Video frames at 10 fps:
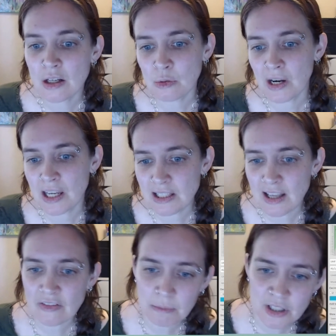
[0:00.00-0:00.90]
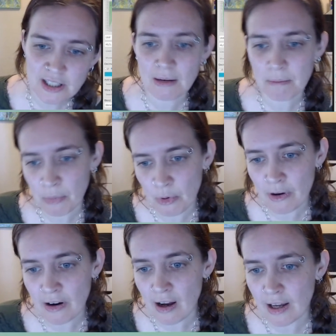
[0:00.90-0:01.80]
27%
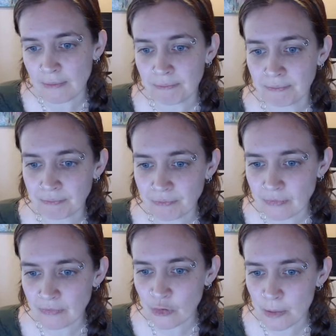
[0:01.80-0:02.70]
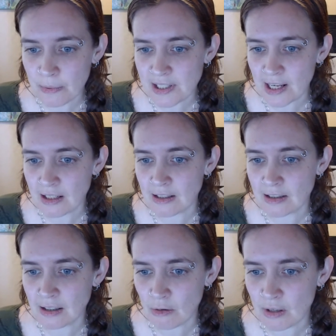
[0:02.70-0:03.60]
boron, 4%
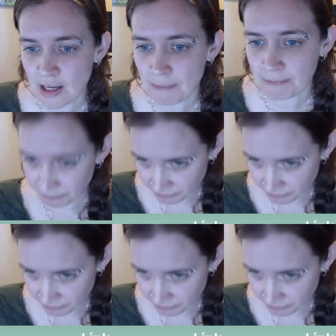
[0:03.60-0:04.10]
sodium.